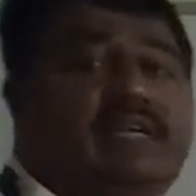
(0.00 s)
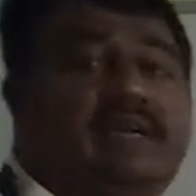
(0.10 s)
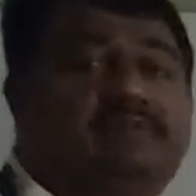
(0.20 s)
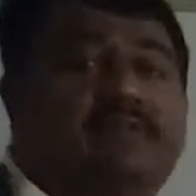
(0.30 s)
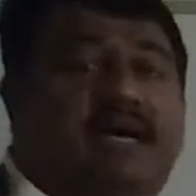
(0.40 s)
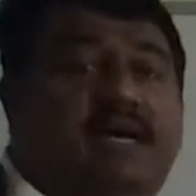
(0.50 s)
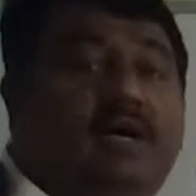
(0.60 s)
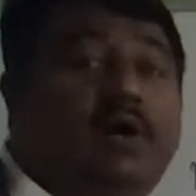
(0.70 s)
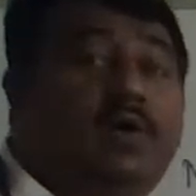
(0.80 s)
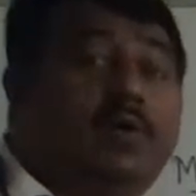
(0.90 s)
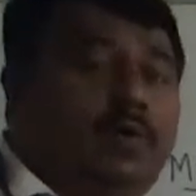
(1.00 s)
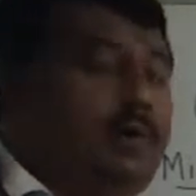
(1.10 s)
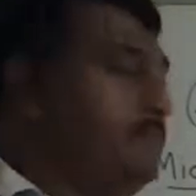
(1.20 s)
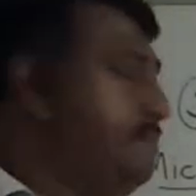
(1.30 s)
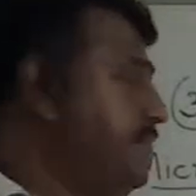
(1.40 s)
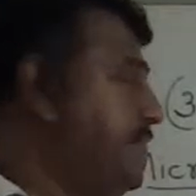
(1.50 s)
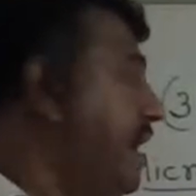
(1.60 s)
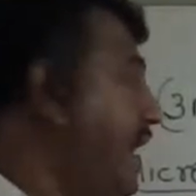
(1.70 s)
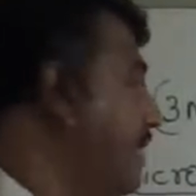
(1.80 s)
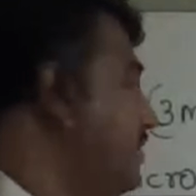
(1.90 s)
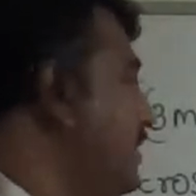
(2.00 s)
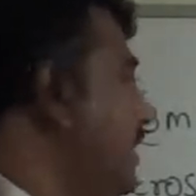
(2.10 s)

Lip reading: of the ovum. How?